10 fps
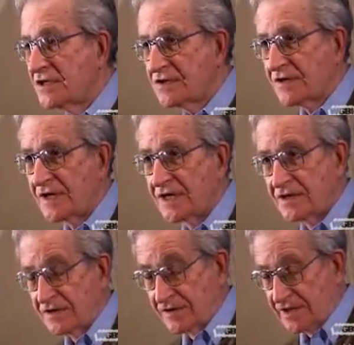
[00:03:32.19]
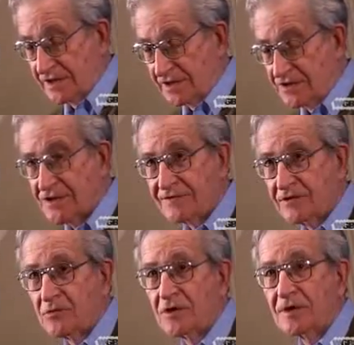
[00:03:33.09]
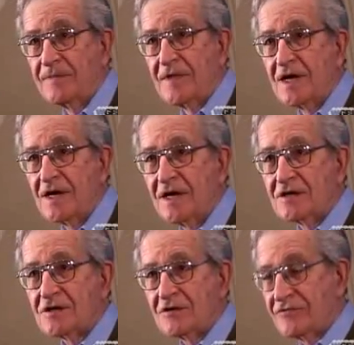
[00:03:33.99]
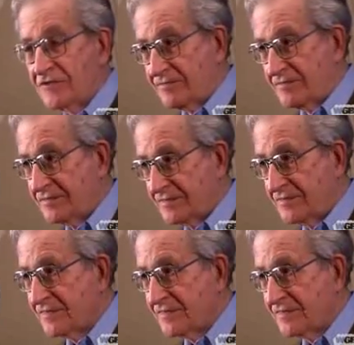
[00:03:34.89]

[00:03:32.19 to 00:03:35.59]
history, including the Civil War. So from